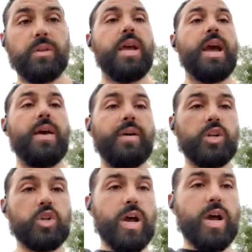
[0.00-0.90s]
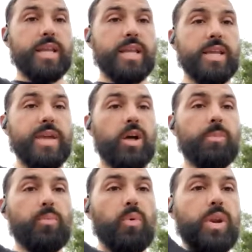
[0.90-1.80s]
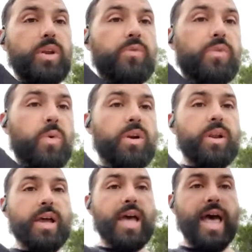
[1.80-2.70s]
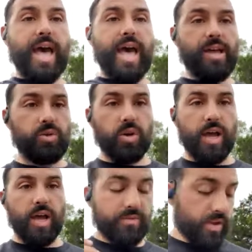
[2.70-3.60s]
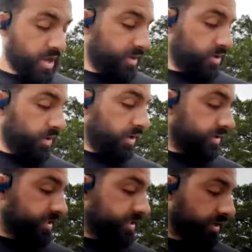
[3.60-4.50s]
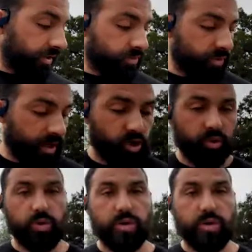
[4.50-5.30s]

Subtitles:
and then try and keep the elbow pointing forward as you drive to really articulate through that shoulder joint.